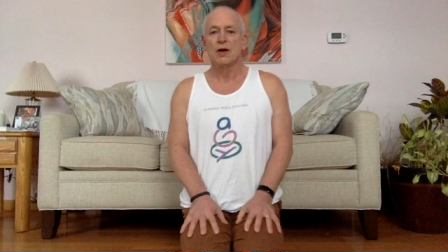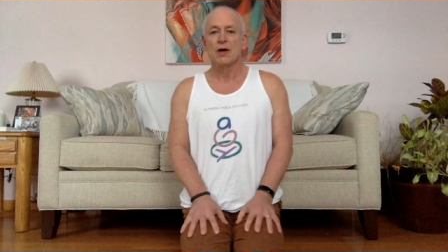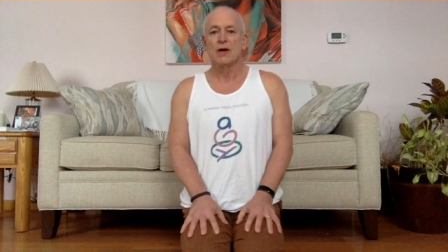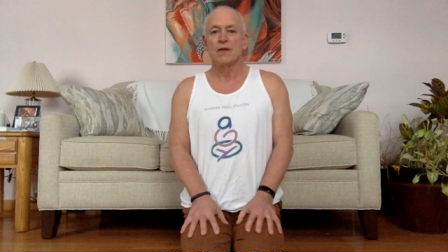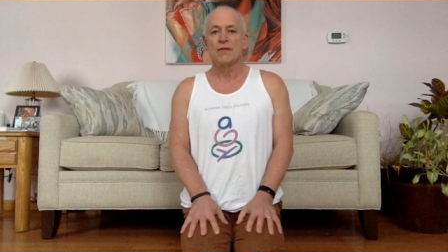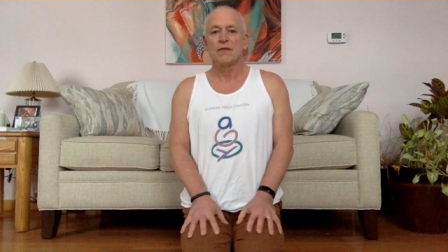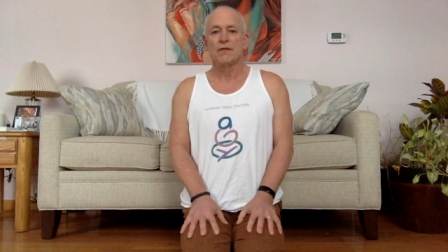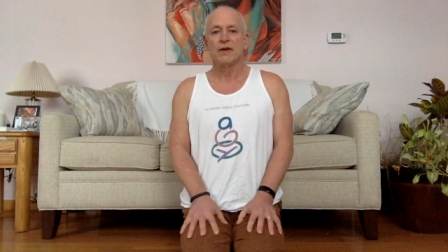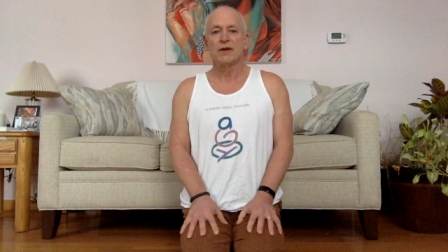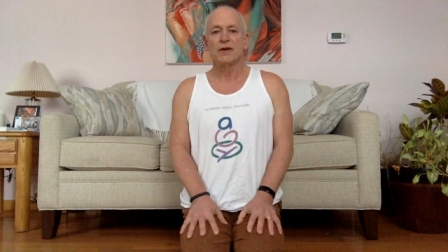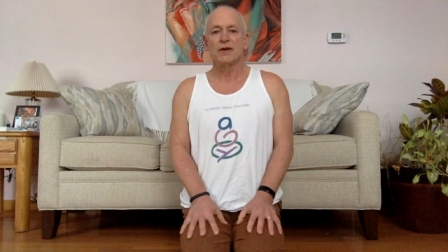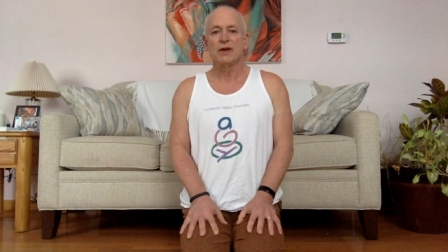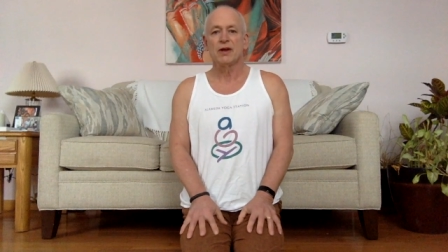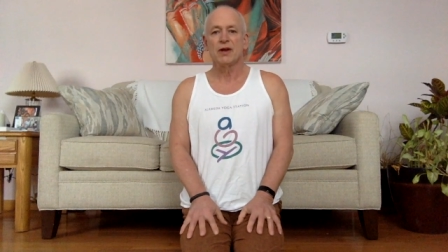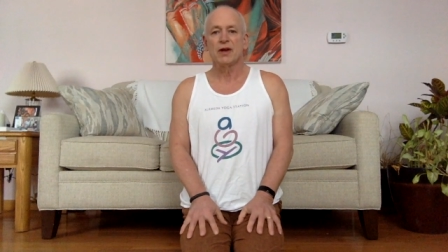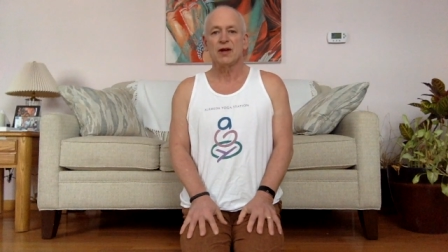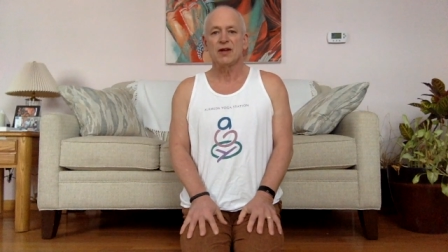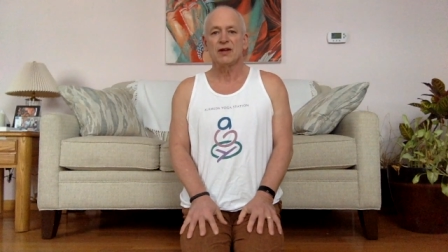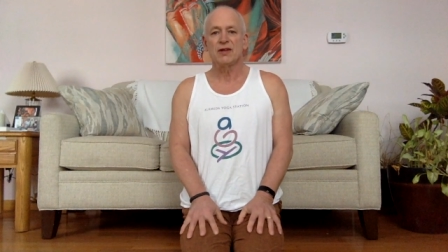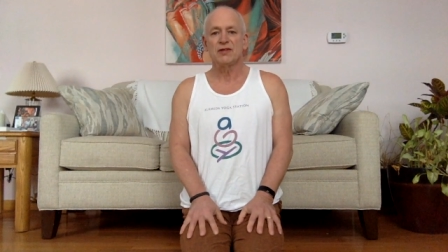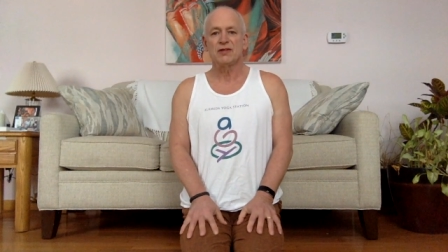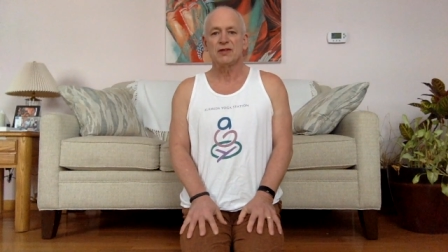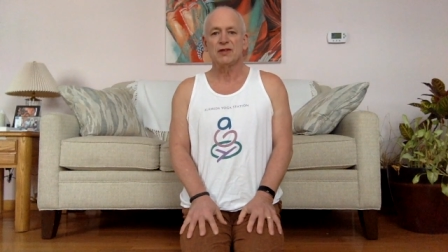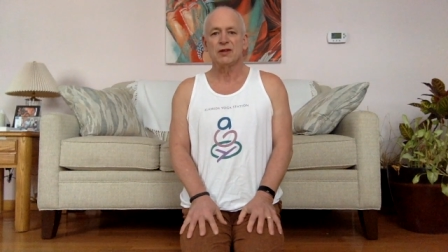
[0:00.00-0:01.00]
Find a
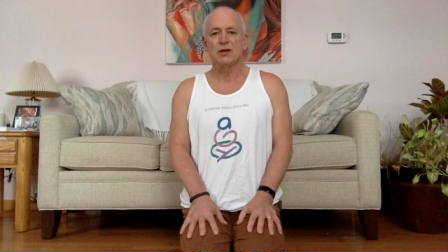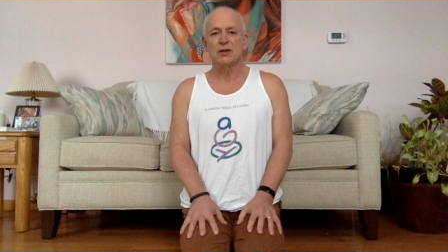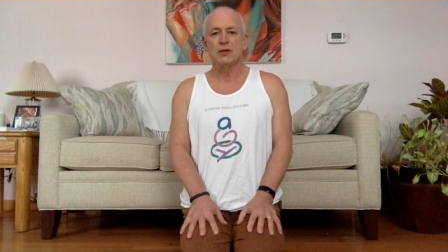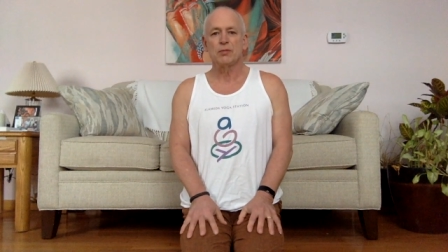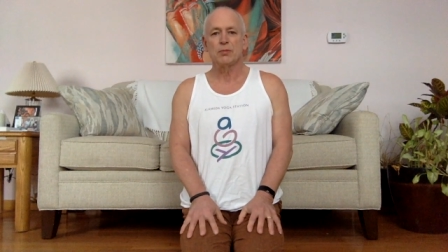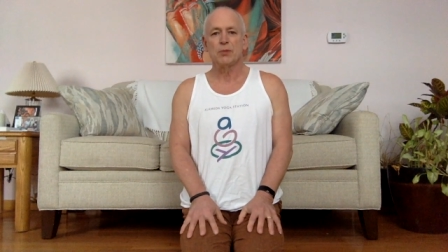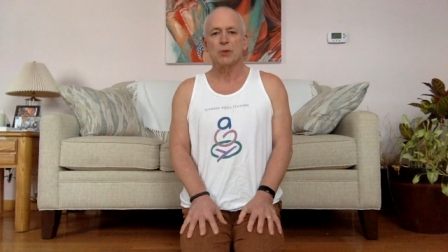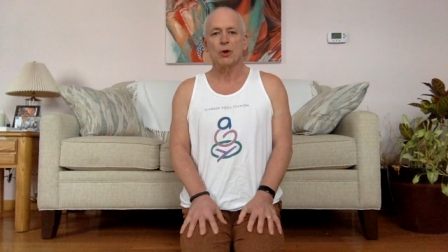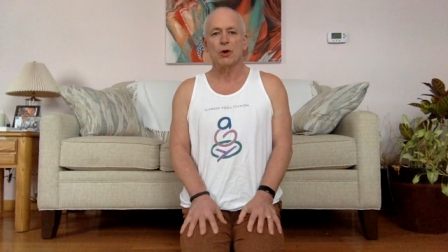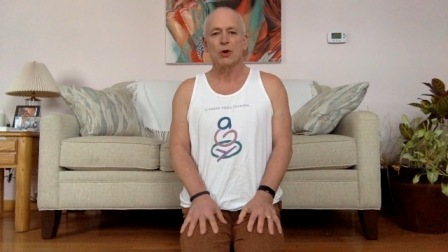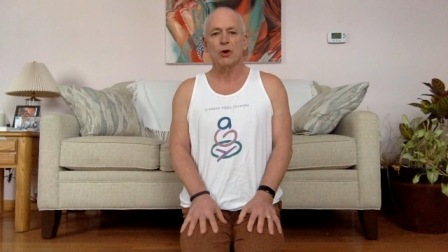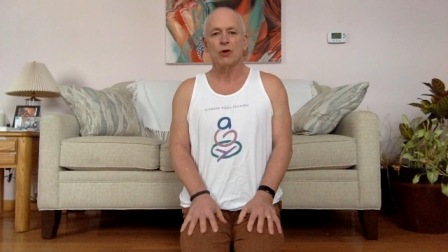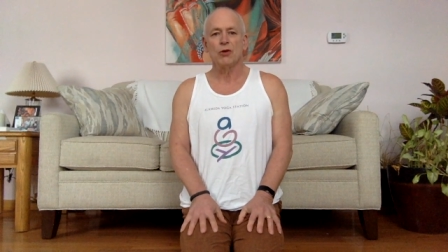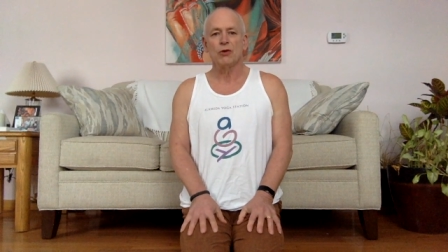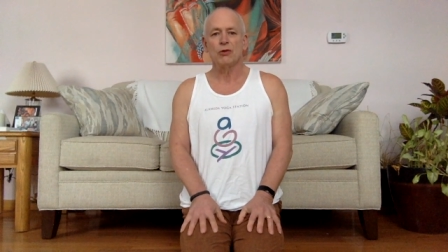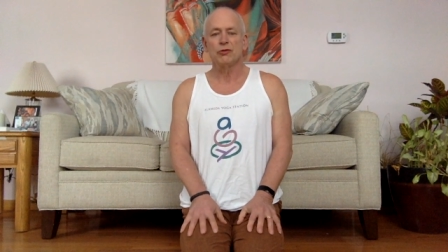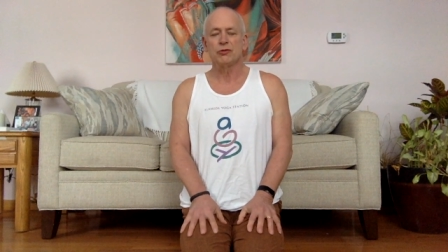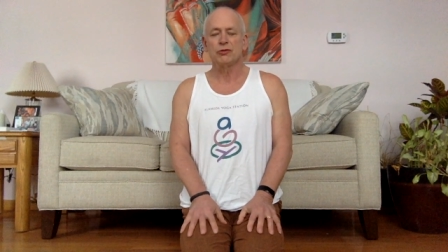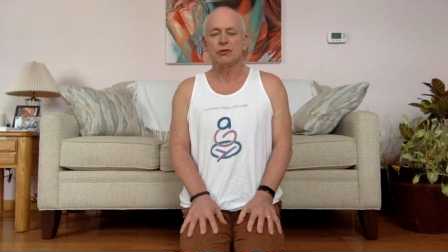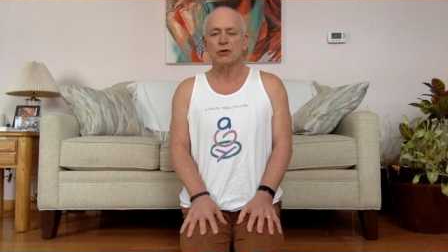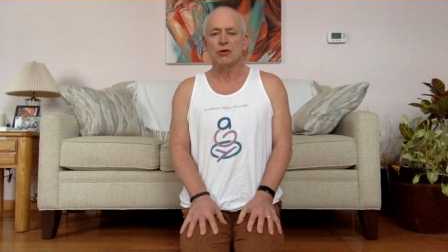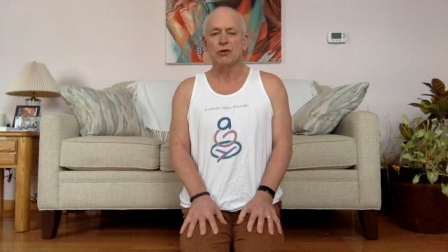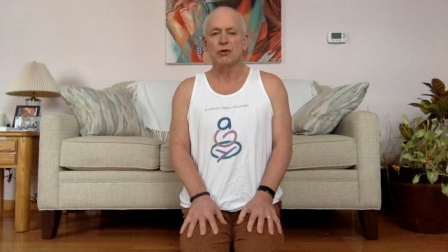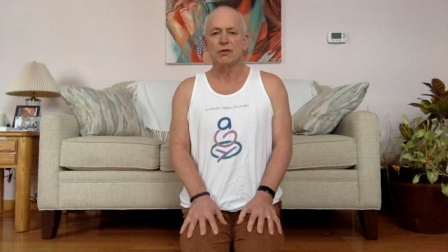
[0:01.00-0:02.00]
nice seated pose,
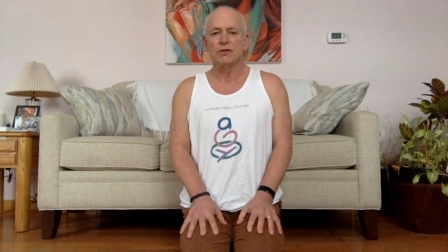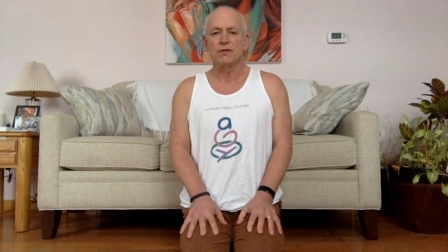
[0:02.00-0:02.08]
go to